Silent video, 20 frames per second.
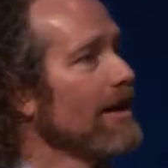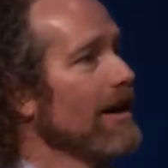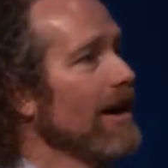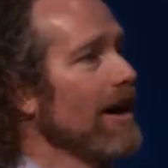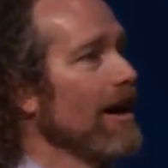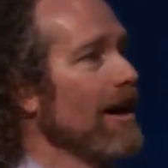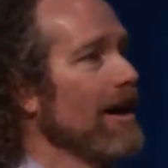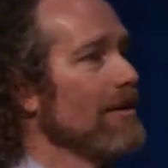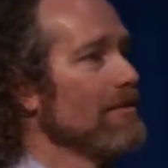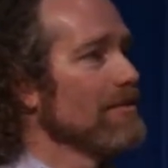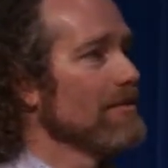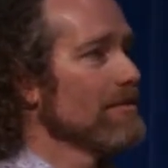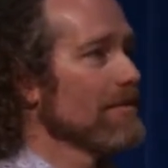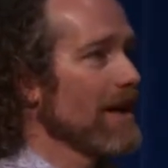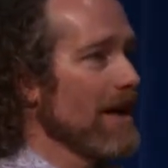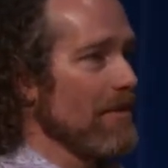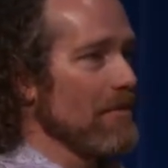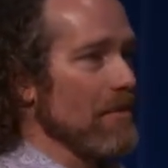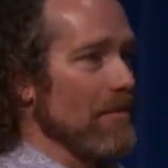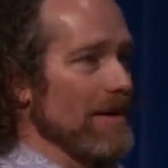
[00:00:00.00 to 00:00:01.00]
A
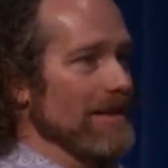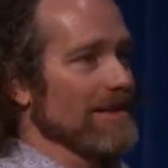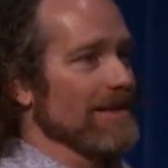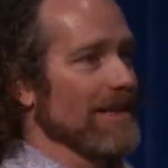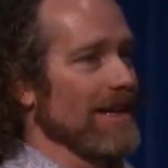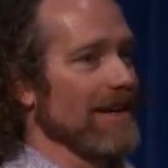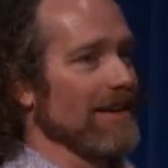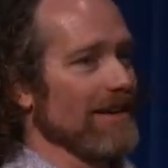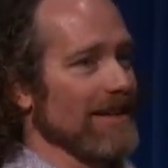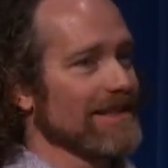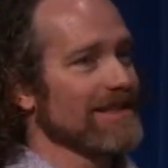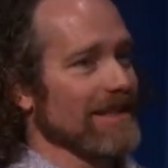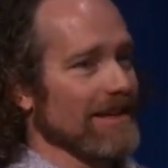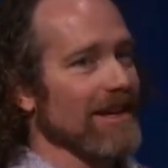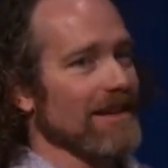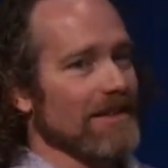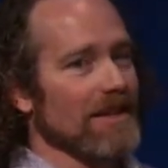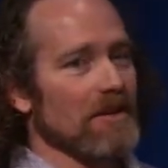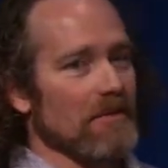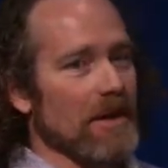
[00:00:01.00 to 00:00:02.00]
couple months later, I said,
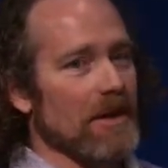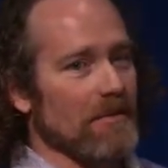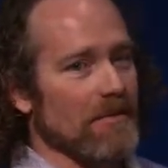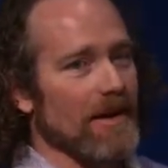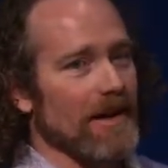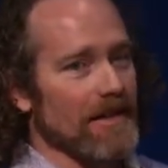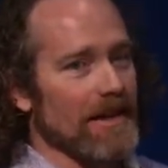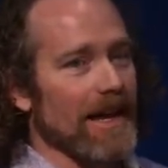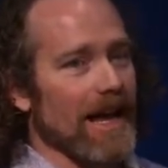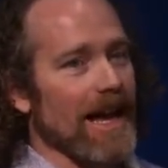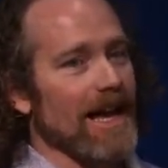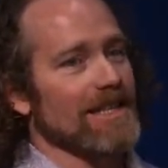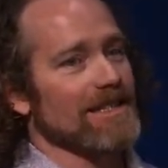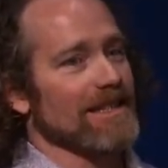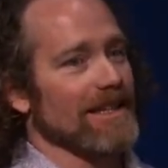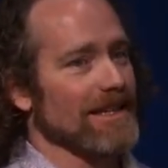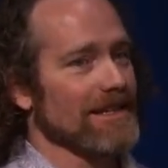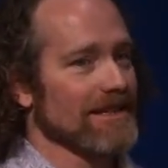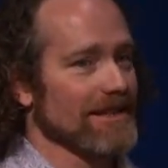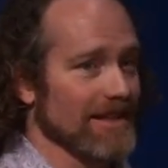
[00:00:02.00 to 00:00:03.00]
I think we could find the gas
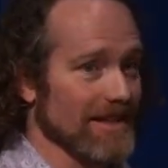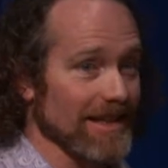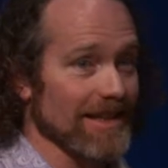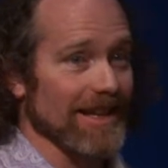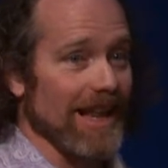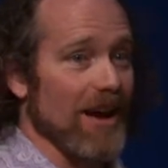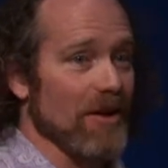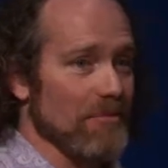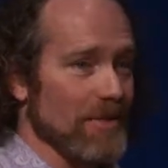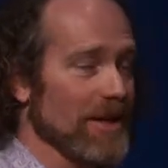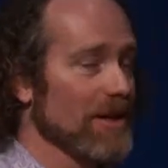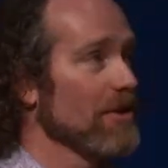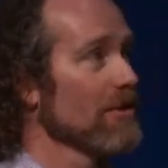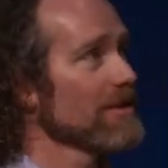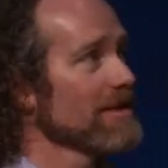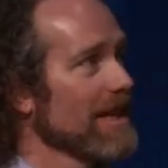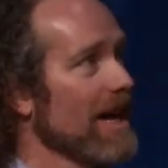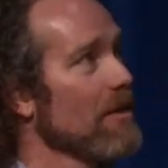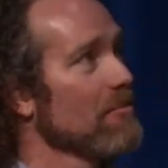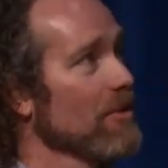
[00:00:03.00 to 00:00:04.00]
station, and they allowed me to go
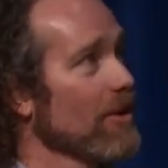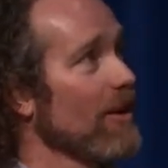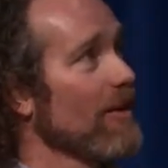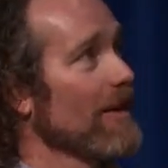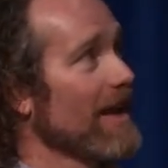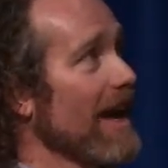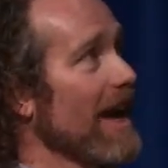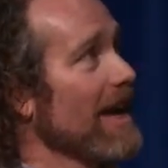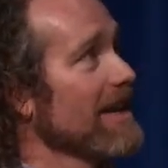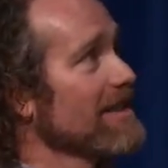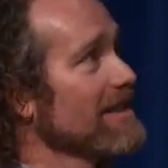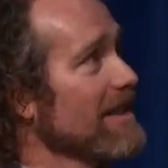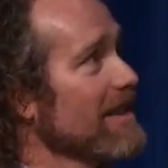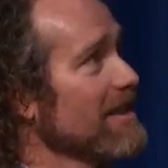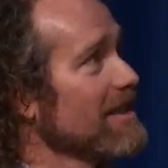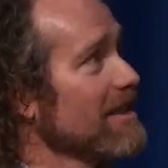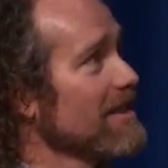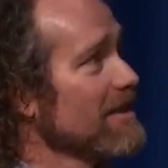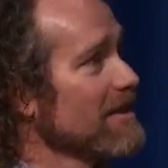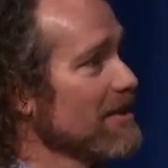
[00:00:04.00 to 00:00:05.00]
sample all the gas
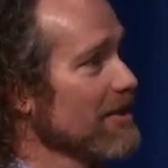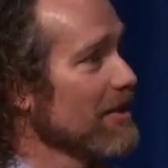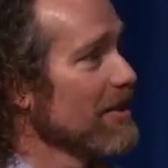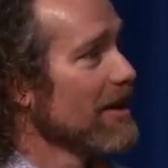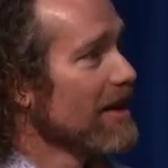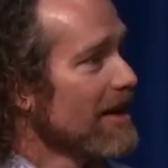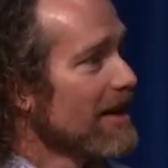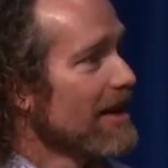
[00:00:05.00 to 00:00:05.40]
stations. So